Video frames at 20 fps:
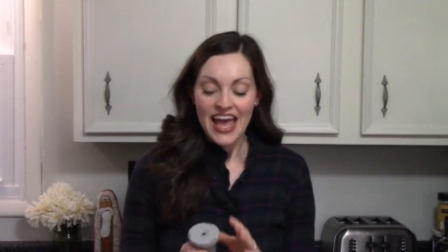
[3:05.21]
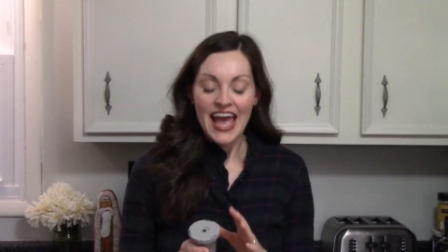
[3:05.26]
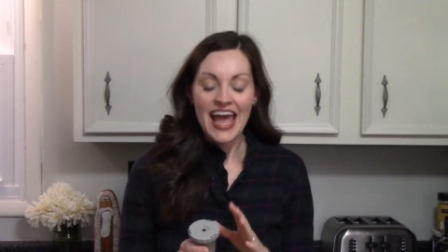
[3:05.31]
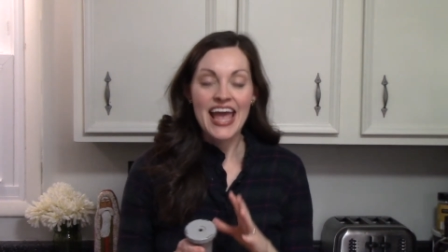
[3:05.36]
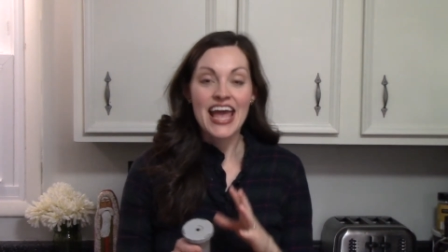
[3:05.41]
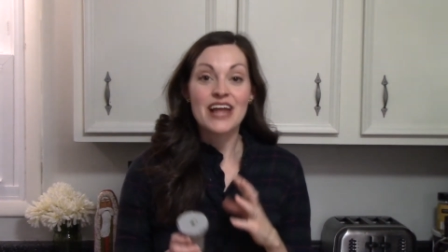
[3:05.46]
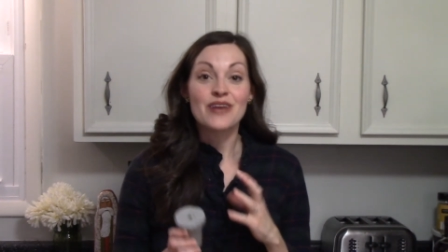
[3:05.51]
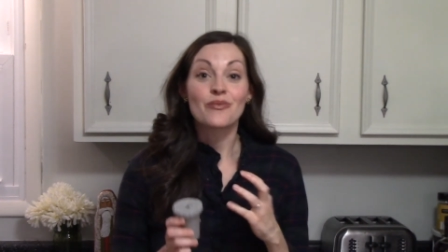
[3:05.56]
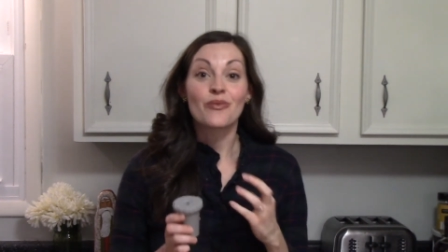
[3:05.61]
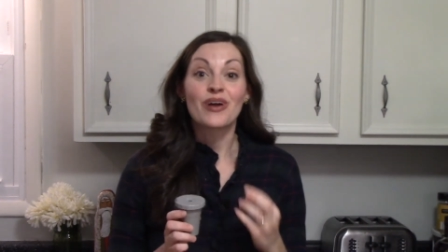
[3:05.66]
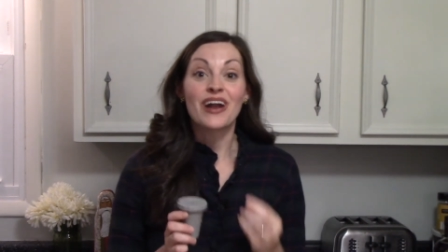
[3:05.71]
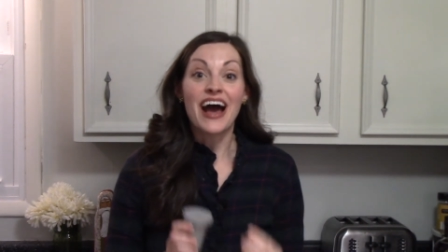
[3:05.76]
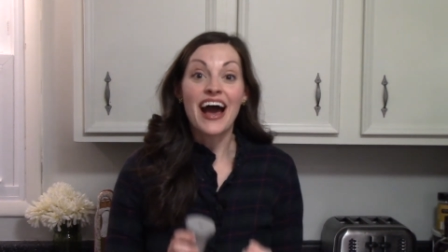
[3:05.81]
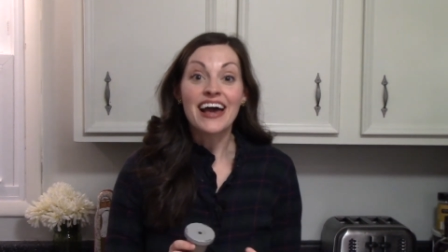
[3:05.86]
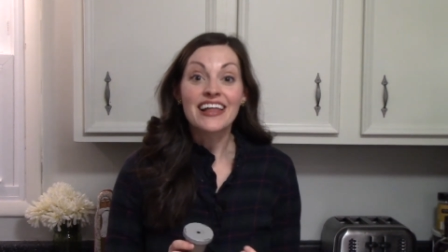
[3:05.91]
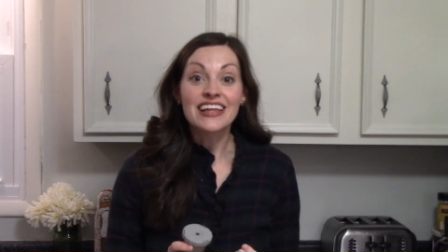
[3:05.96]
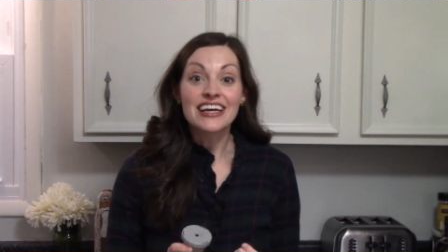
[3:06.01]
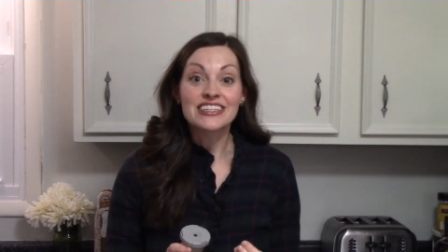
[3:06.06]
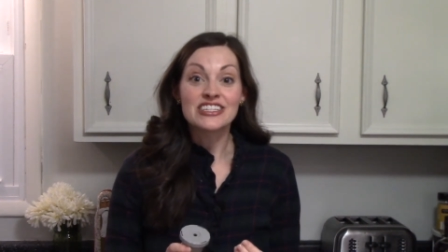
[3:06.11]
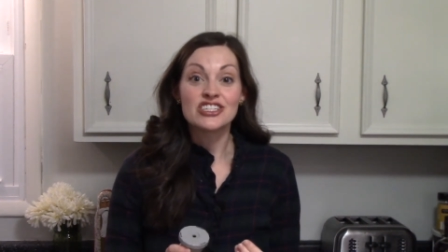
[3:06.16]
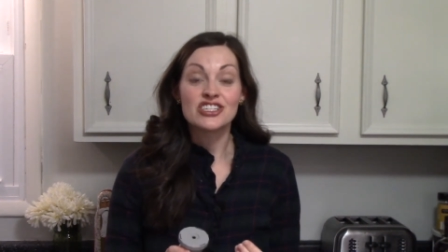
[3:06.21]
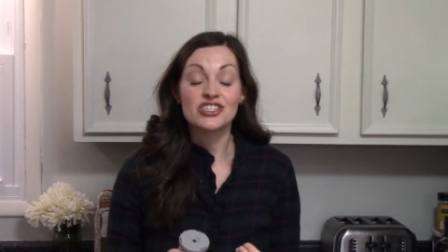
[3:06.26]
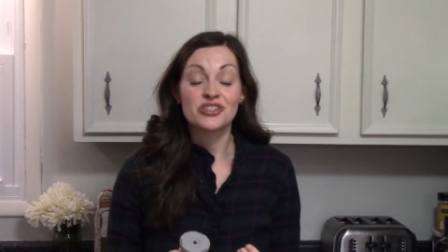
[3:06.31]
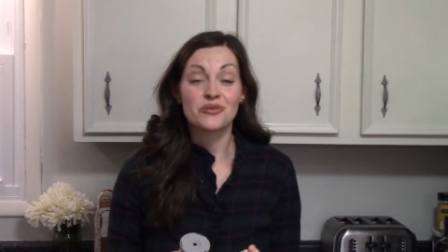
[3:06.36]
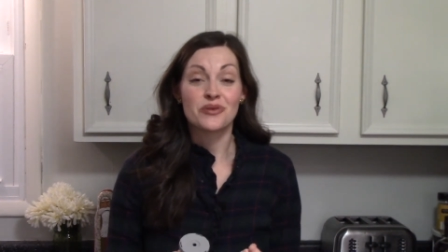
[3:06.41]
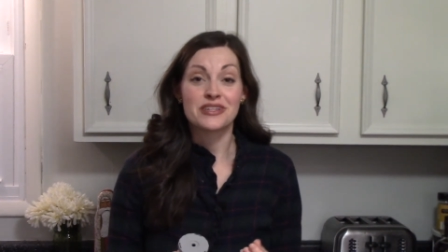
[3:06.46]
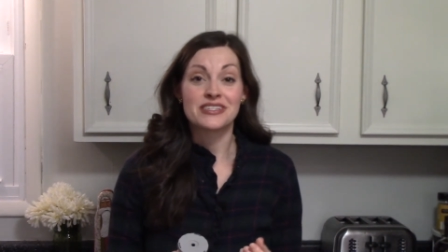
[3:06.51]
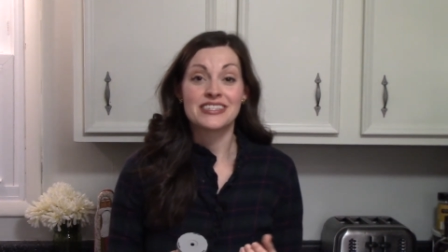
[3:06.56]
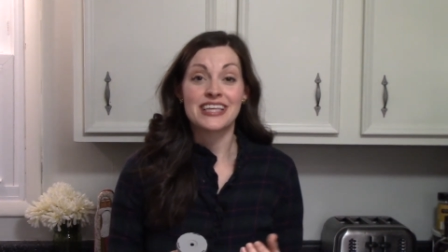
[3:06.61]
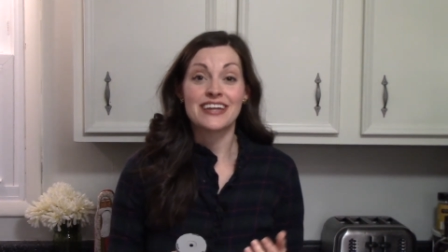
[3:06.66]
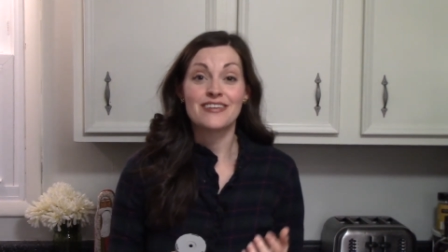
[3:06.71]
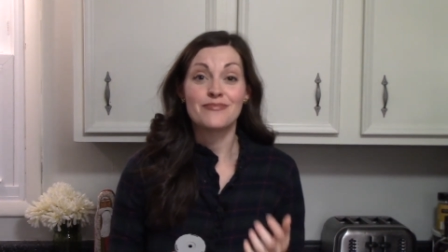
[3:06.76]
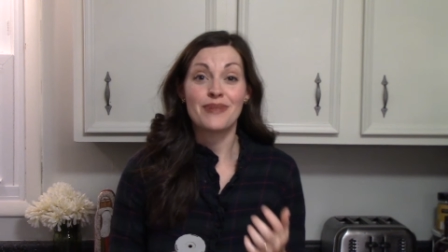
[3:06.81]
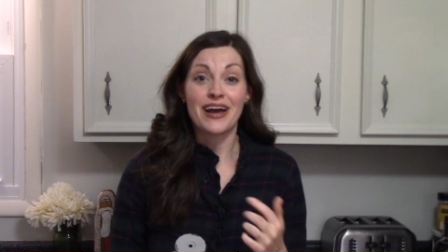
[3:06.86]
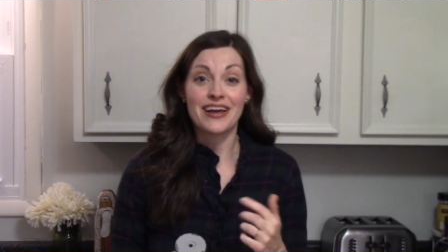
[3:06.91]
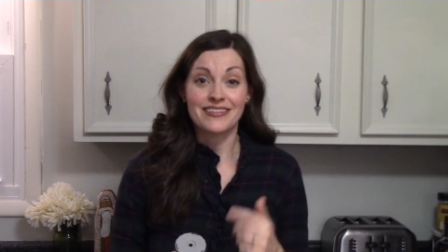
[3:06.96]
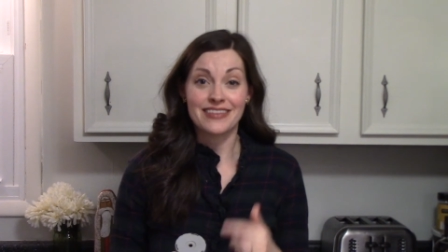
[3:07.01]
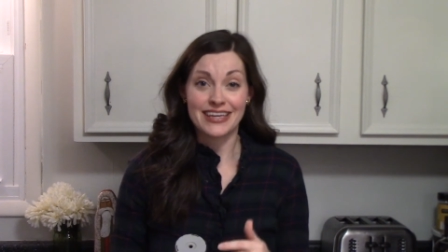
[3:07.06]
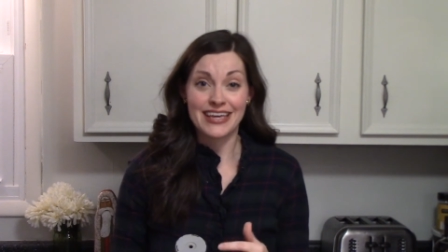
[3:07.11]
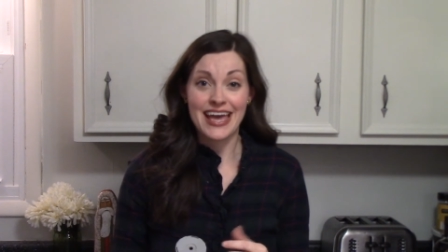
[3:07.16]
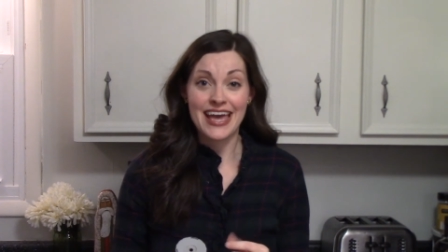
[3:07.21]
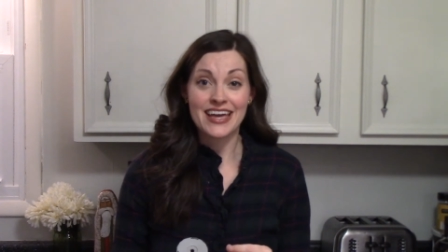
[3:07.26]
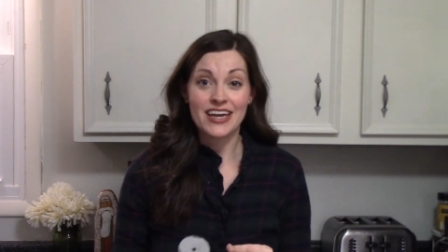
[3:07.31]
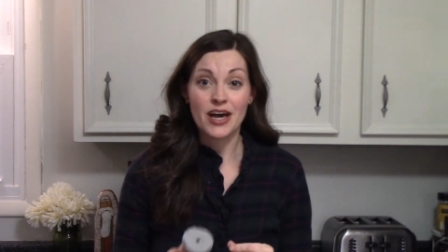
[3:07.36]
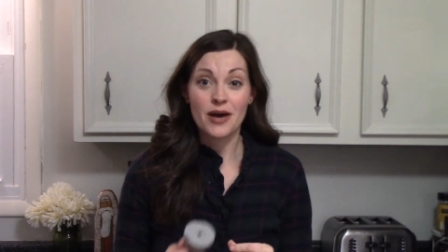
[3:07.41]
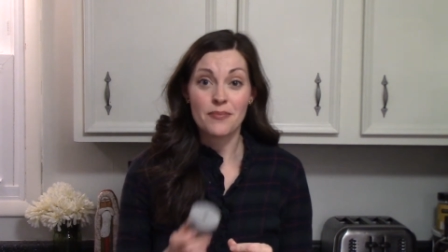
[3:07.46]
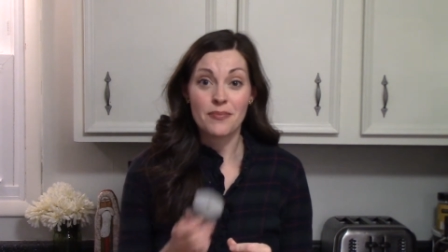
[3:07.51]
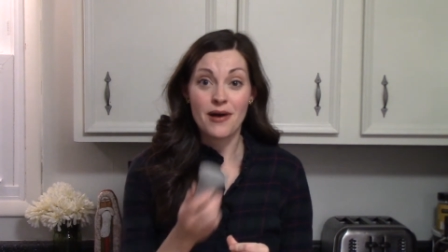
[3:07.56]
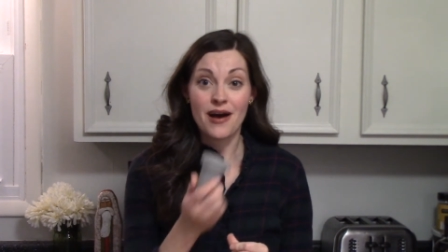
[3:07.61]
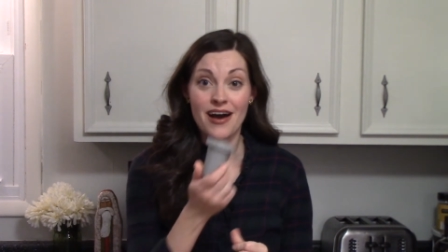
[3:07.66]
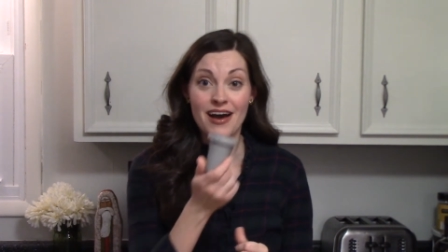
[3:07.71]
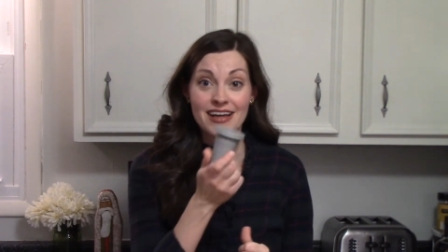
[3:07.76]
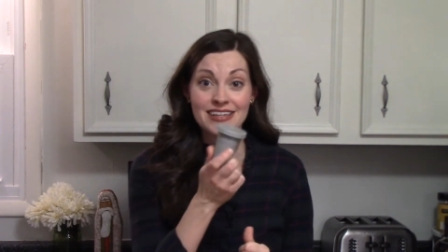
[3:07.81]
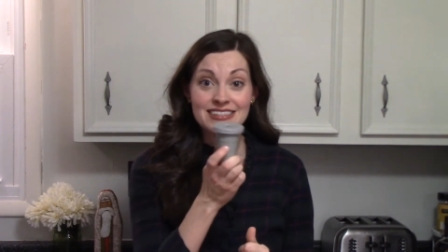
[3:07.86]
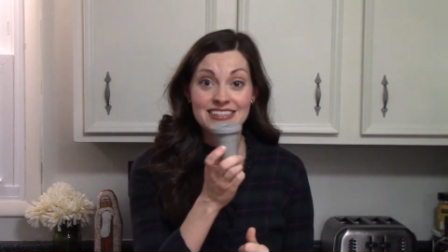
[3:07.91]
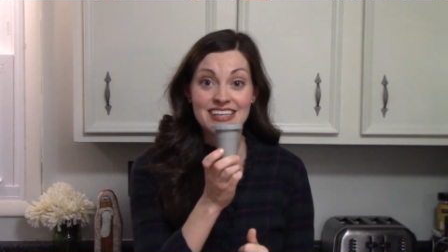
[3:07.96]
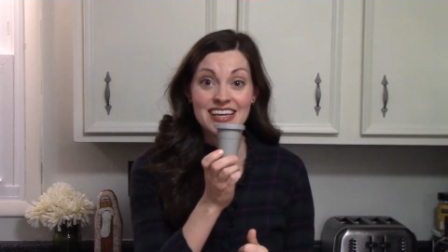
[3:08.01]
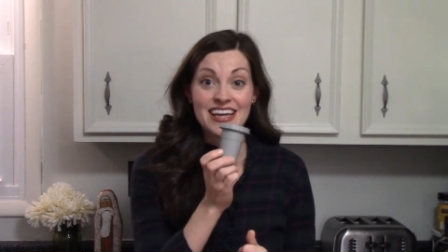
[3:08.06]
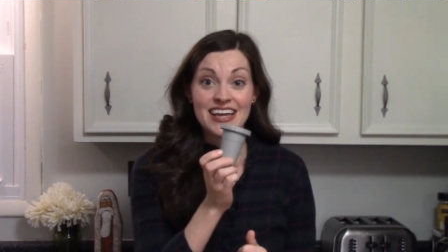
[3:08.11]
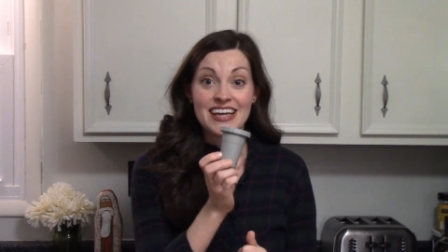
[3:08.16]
And what I like to do, instead of buying the K-Cup pods,